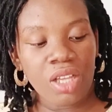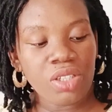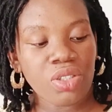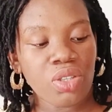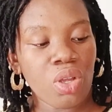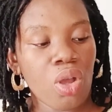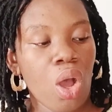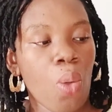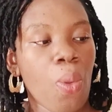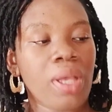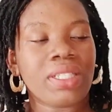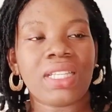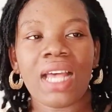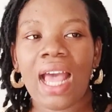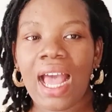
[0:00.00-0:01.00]
So
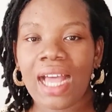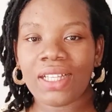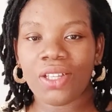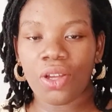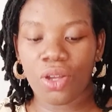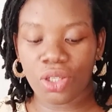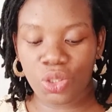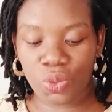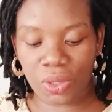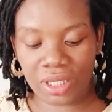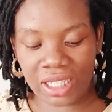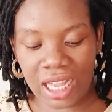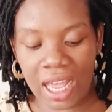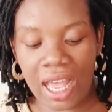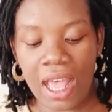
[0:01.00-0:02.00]
always add hot
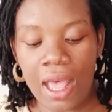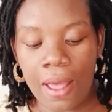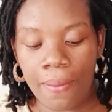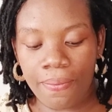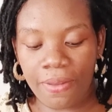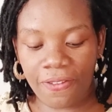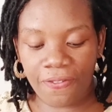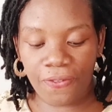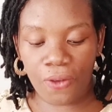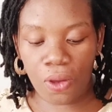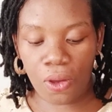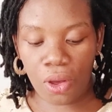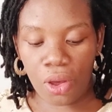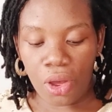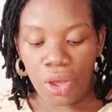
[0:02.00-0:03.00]
water
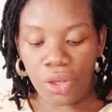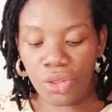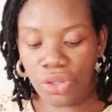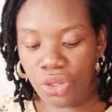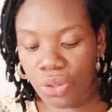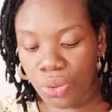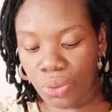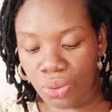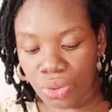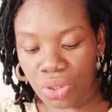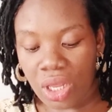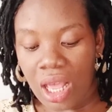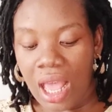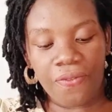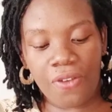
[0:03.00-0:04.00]
before
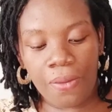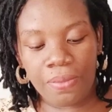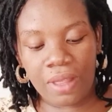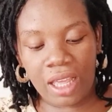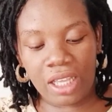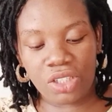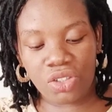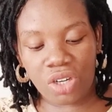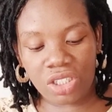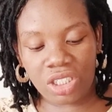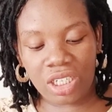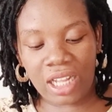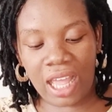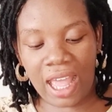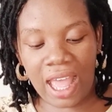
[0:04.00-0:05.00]
use. From the
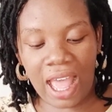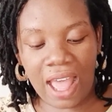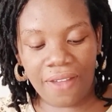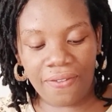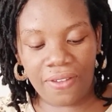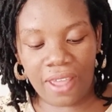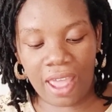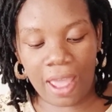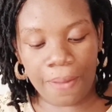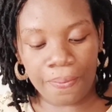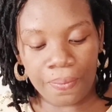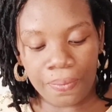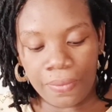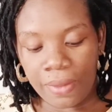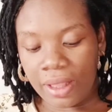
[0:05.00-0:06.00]
instruction I have here,
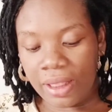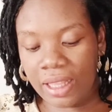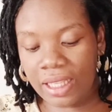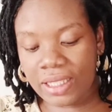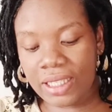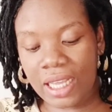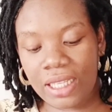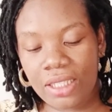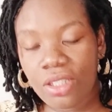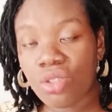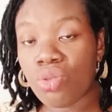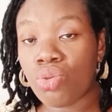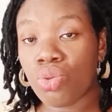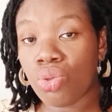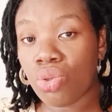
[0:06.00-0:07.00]
they said
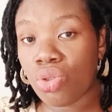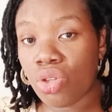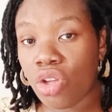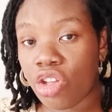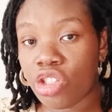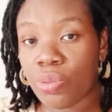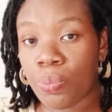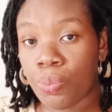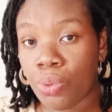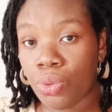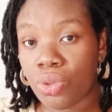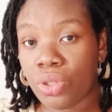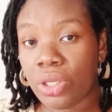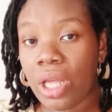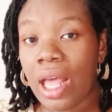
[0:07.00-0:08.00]
do not
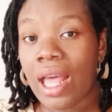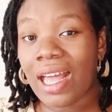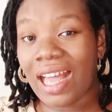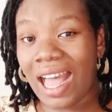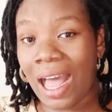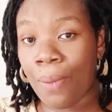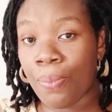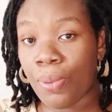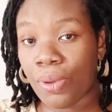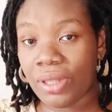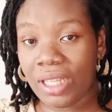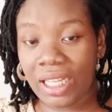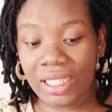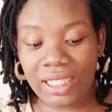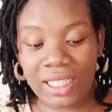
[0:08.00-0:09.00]
put
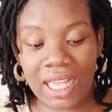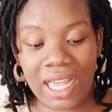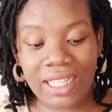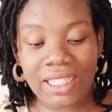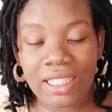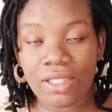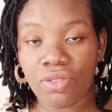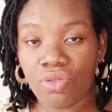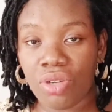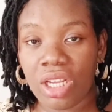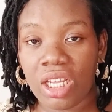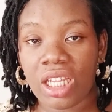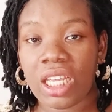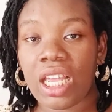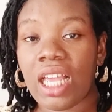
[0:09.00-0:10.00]
carbonated
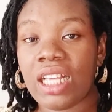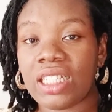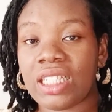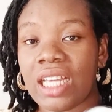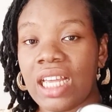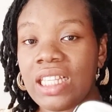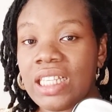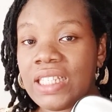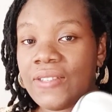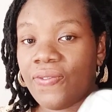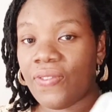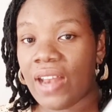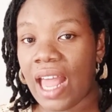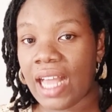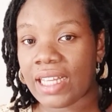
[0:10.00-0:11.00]
drink inside this
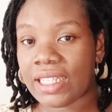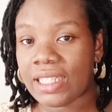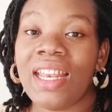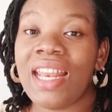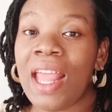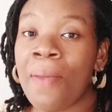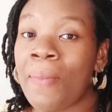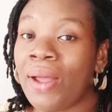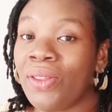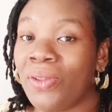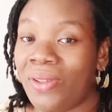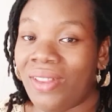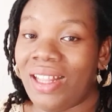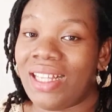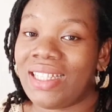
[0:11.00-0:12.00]
flask. In layman
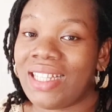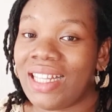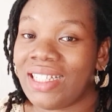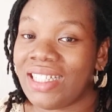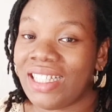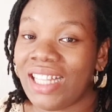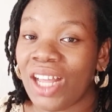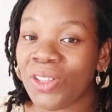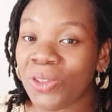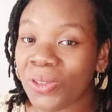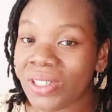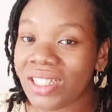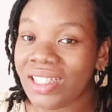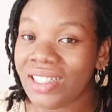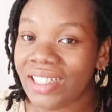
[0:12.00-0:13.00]
understanding, there are
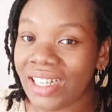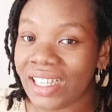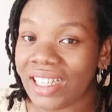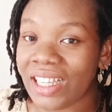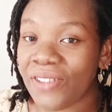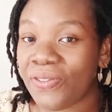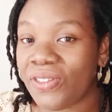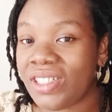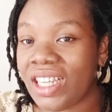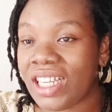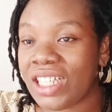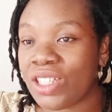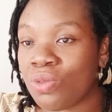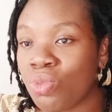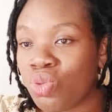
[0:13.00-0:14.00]
those drink if you
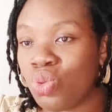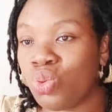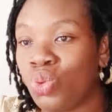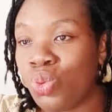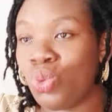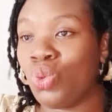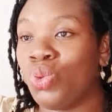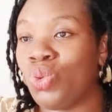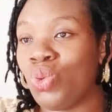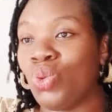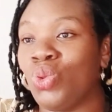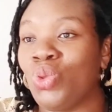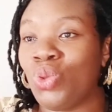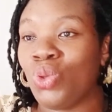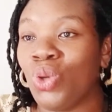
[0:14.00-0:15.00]
shake it,
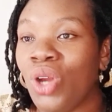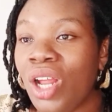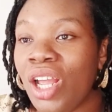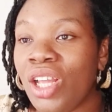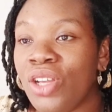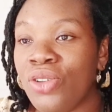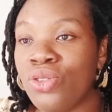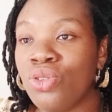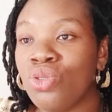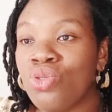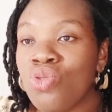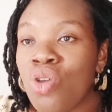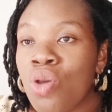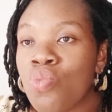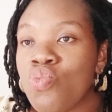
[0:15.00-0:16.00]
you
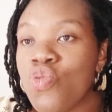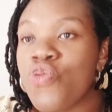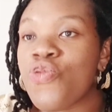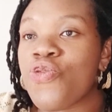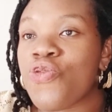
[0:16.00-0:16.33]
do.